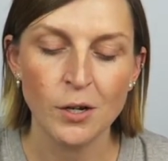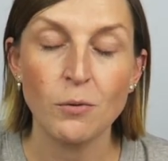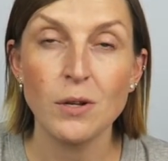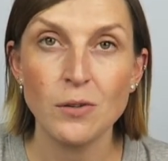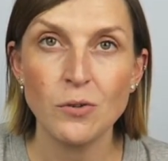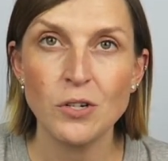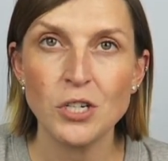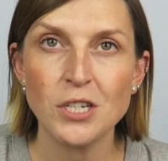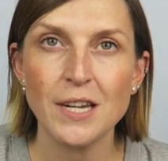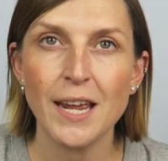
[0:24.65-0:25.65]
We
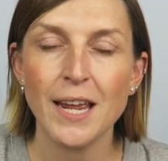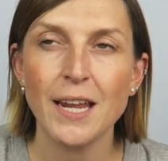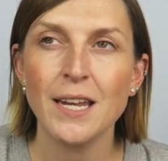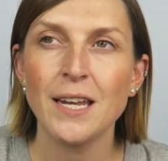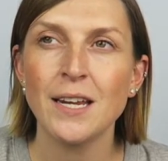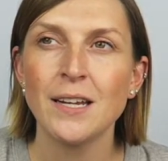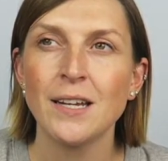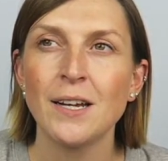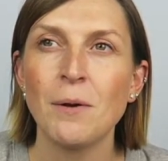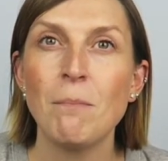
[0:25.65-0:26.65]
launched in
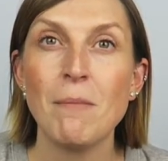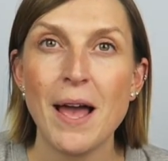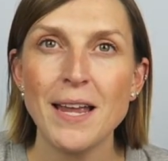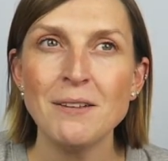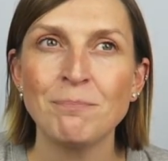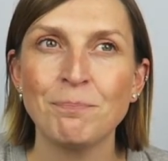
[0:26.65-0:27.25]
May